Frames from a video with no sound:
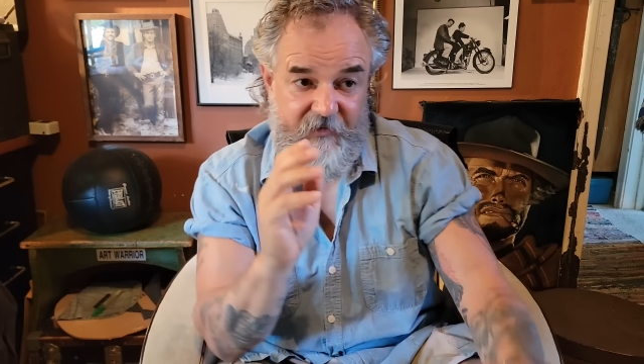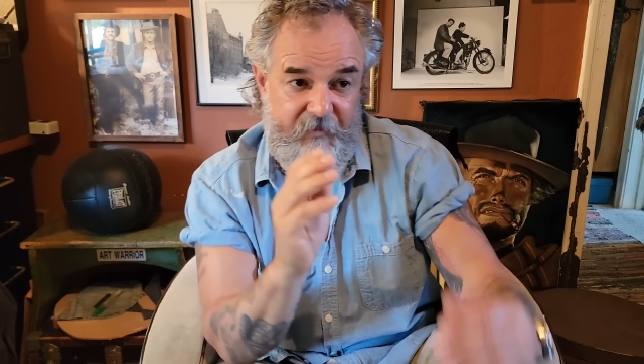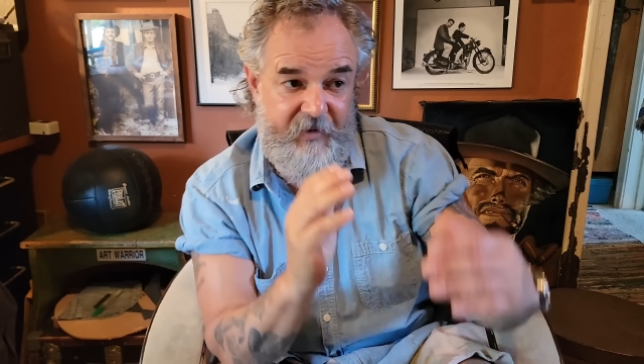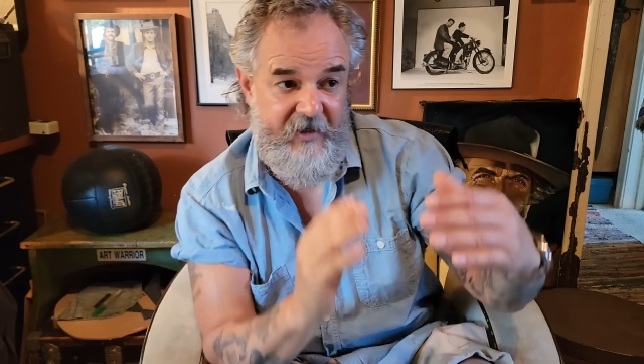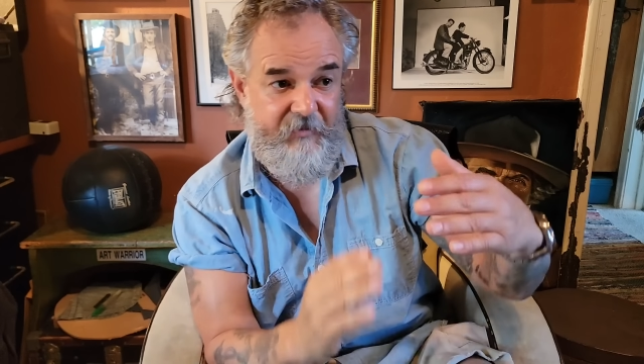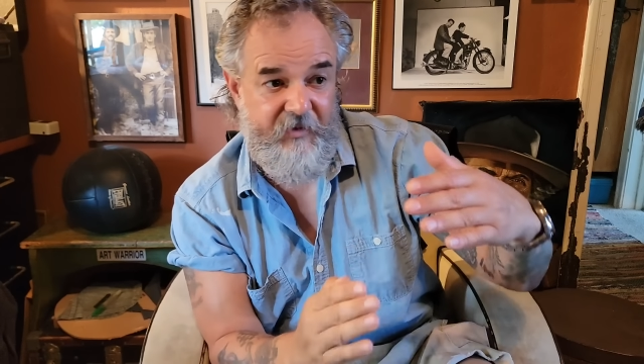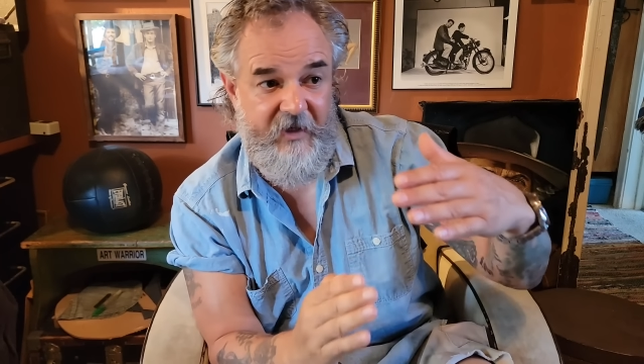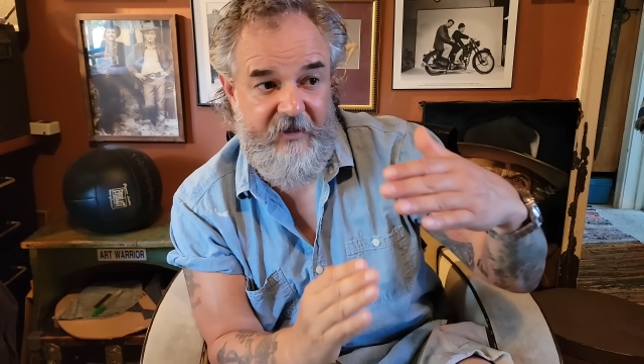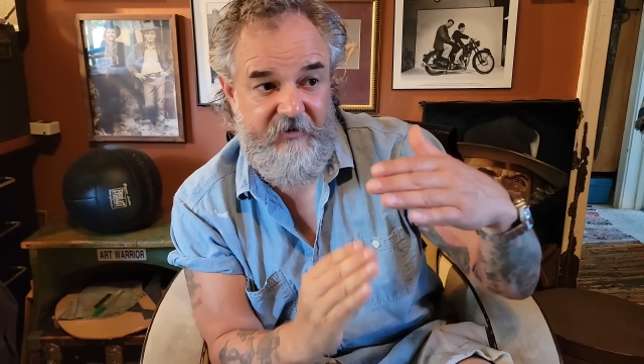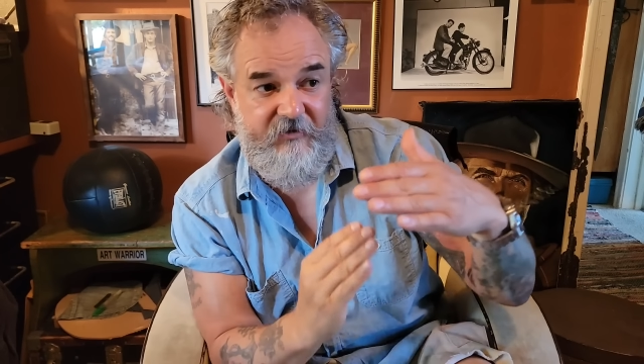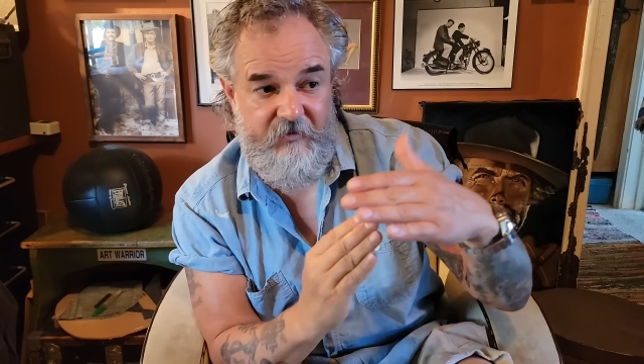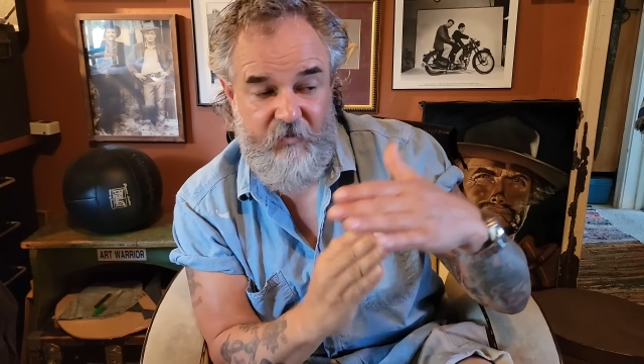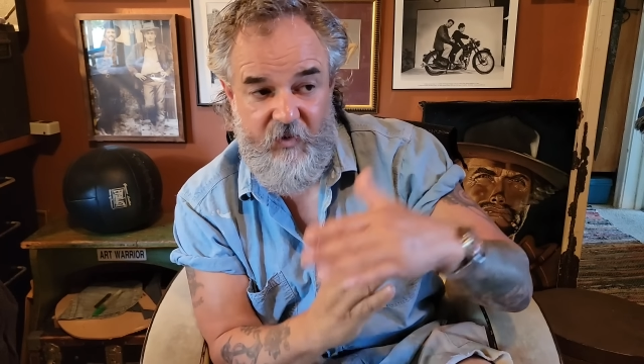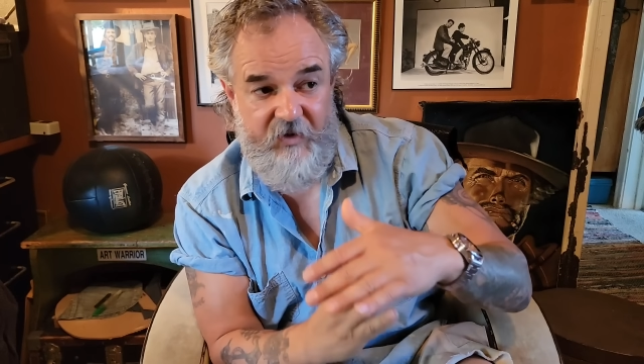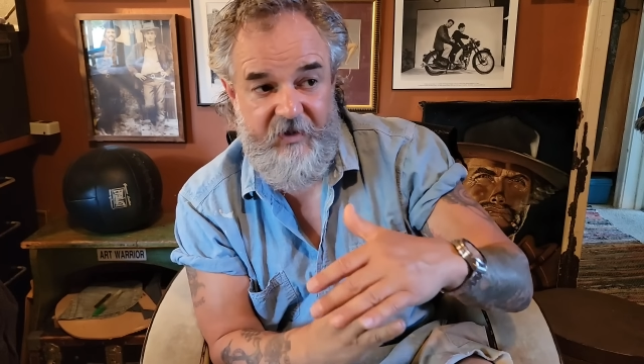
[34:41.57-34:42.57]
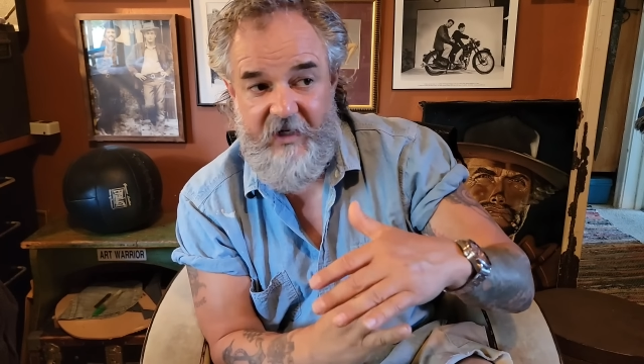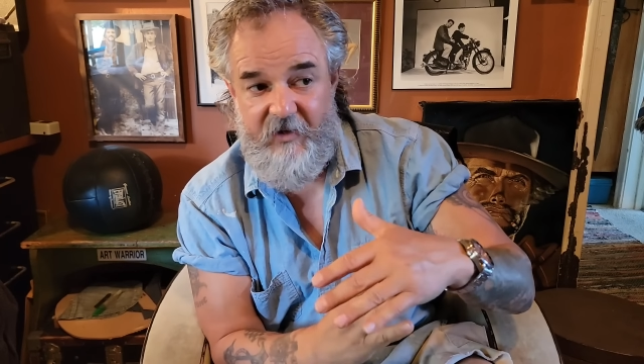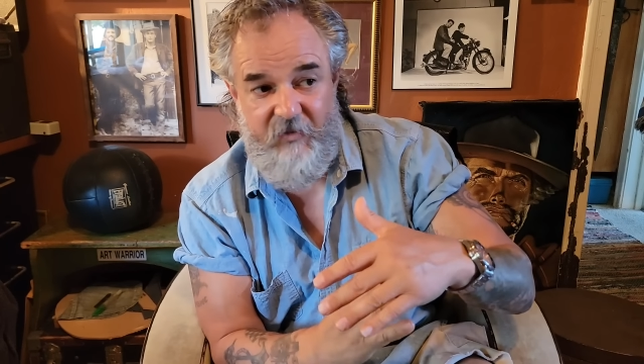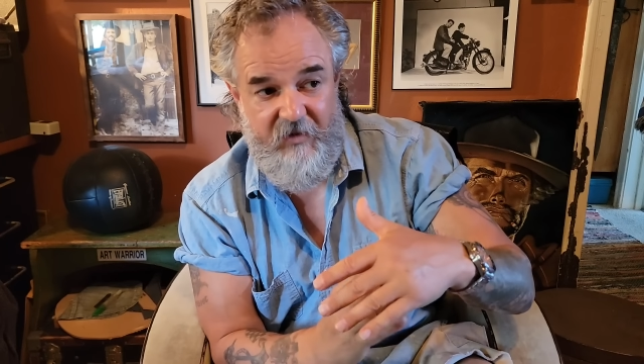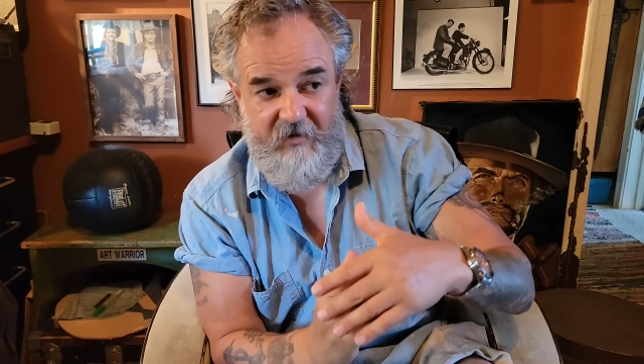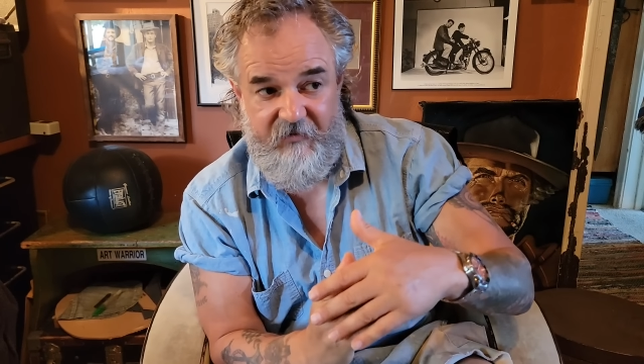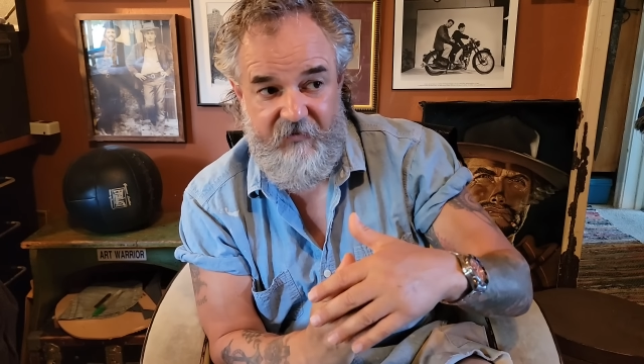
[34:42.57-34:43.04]
the people I will
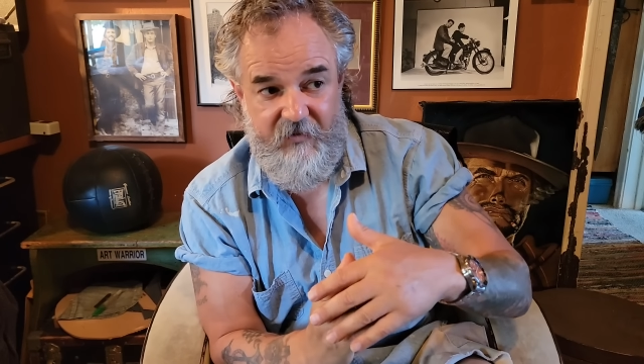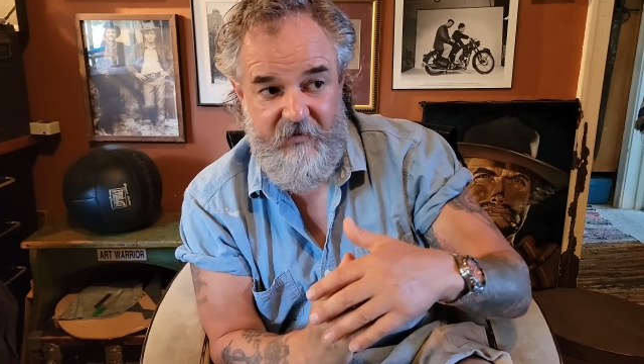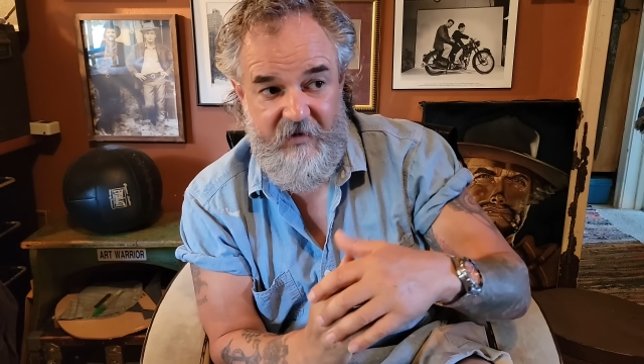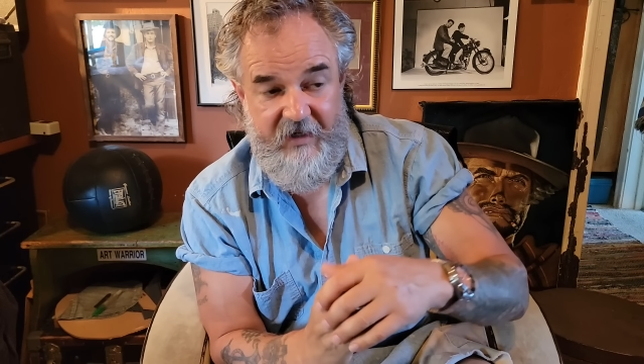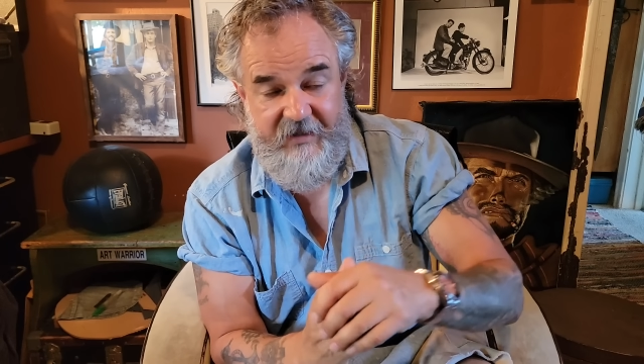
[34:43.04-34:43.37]
not work for,